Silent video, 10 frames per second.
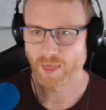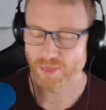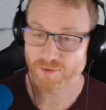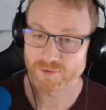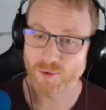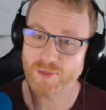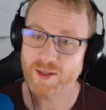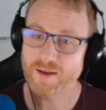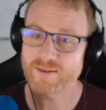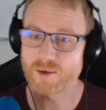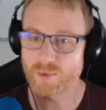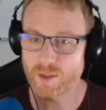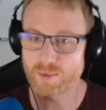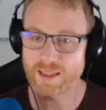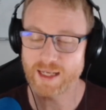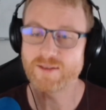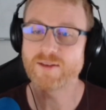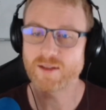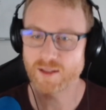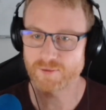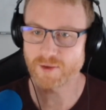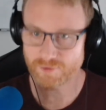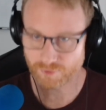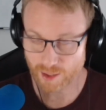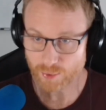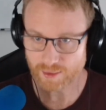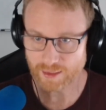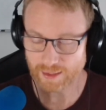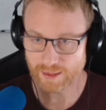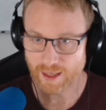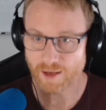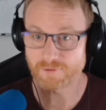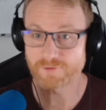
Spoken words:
The fourth thing is that when we need to deliver frequently, it